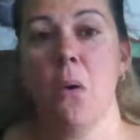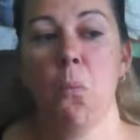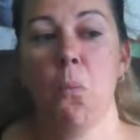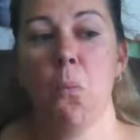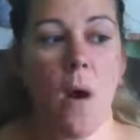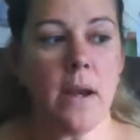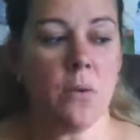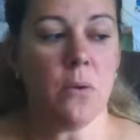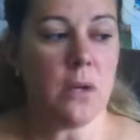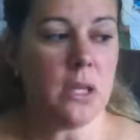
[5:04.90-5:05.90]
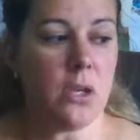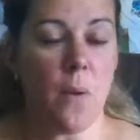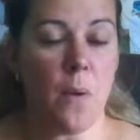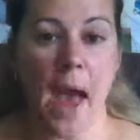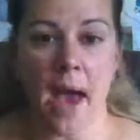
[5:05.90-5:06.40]
what you
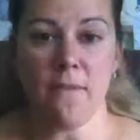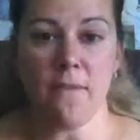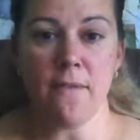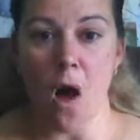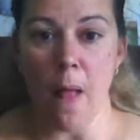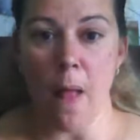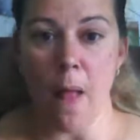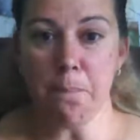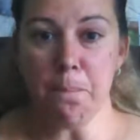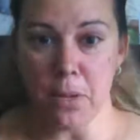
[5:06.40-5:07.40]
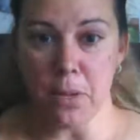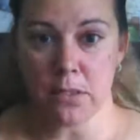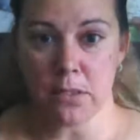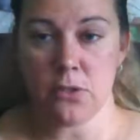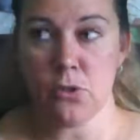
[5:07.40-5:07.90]
have on the books
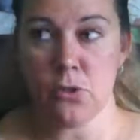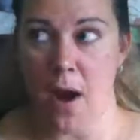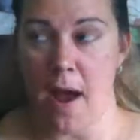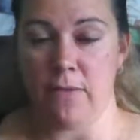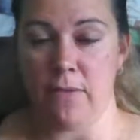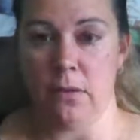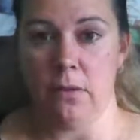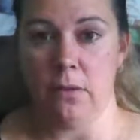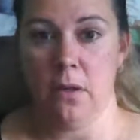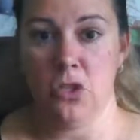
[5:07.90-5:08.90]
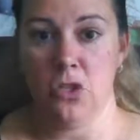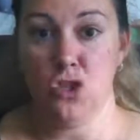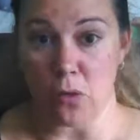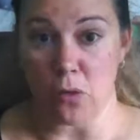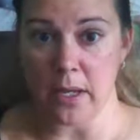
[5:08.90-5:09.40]
to travel
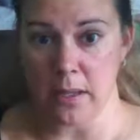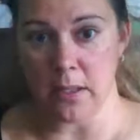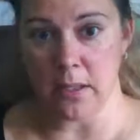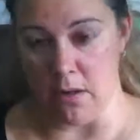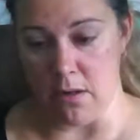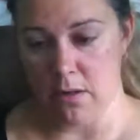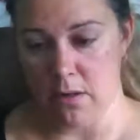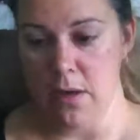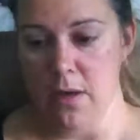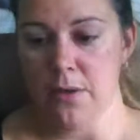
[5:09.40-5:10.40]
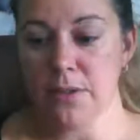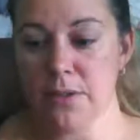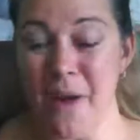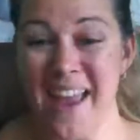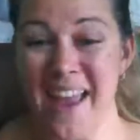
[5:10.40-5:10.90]
during the year.
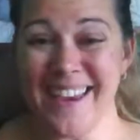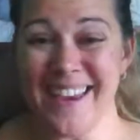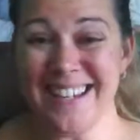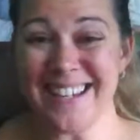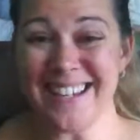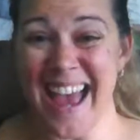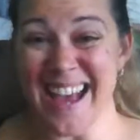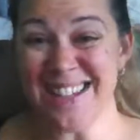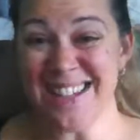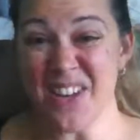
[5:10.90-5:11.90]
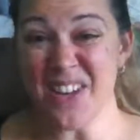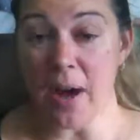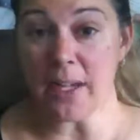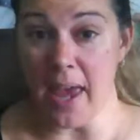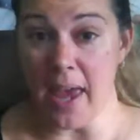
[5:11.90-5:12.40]
So it is an as of right
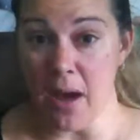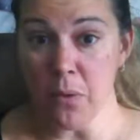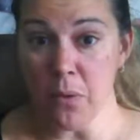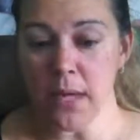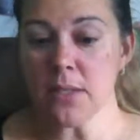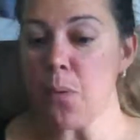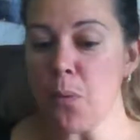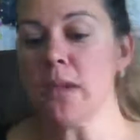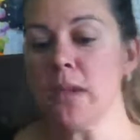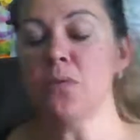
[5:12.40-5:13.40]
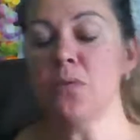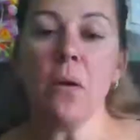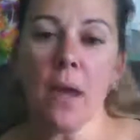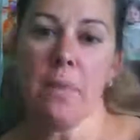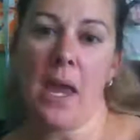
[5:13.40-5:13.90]
now, it is why you don't
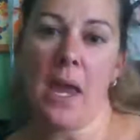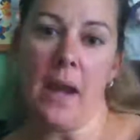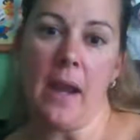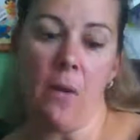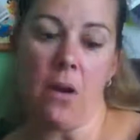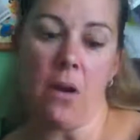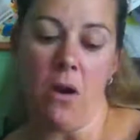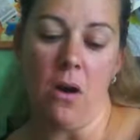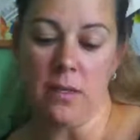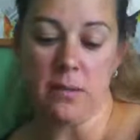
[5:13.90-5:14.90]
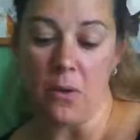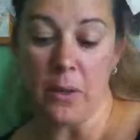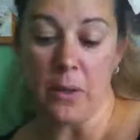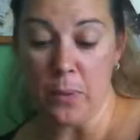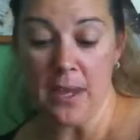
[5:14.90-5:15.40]
get paid out on. So, like,
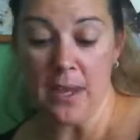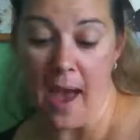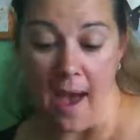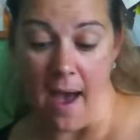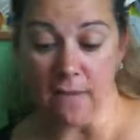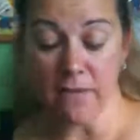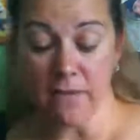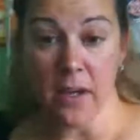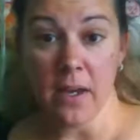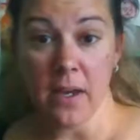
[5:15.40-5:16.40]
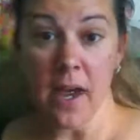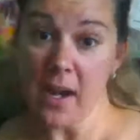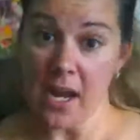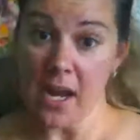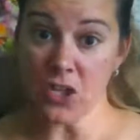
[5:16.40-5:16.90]
we have an
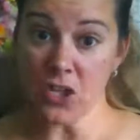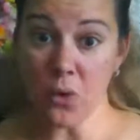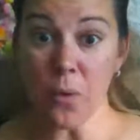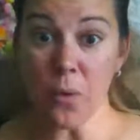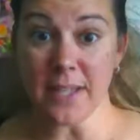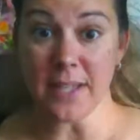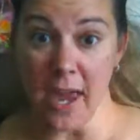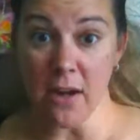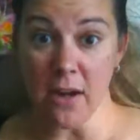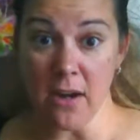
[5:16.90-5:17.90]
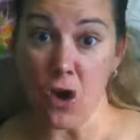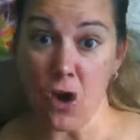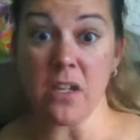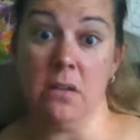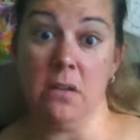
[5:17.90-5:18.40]
agent who has hit her
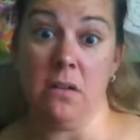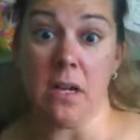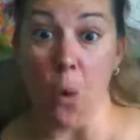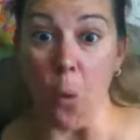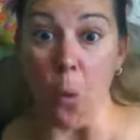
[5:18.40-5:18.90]
yearly goal.